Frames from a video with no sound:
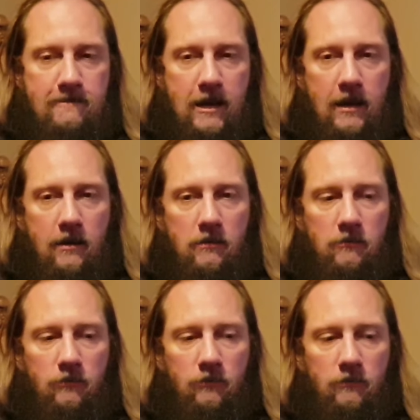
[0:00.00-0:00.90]
And
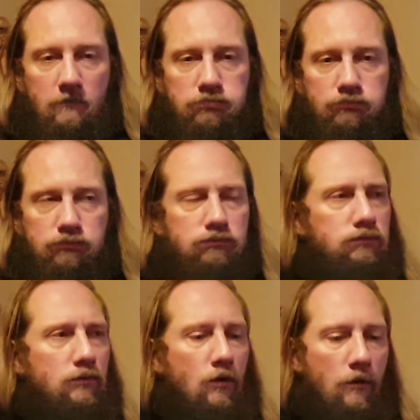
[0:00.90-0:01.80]

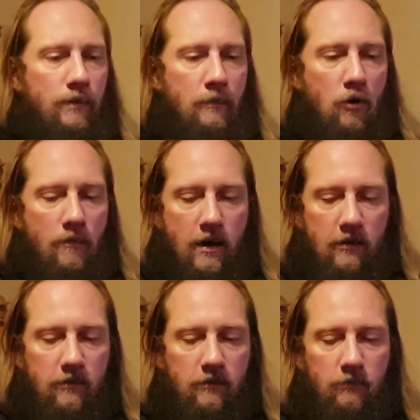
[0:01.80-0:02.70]
a bit more
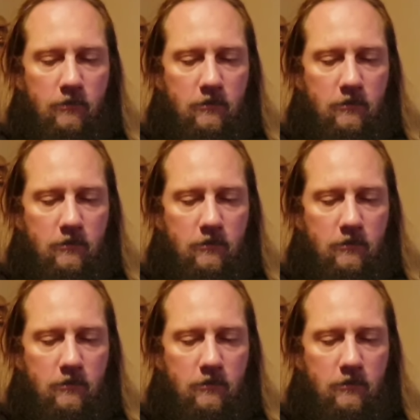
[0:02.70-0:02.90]
math.